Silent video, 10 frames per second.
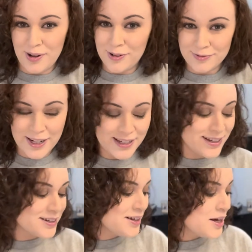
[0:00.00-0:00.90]

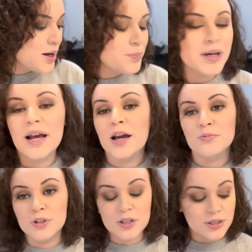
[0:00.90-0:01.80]
already, but I
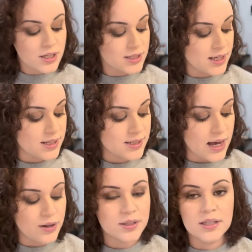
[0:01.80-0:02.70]
will test
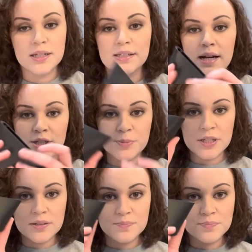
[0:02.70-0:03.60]
out the
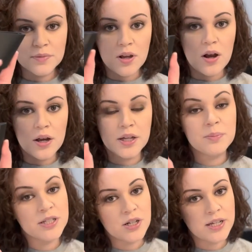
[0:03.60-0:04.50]
attachment on
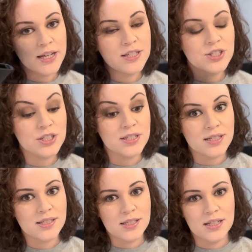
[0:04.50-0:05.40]
my doll head. She
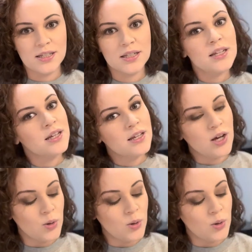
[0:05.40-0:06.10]
does need a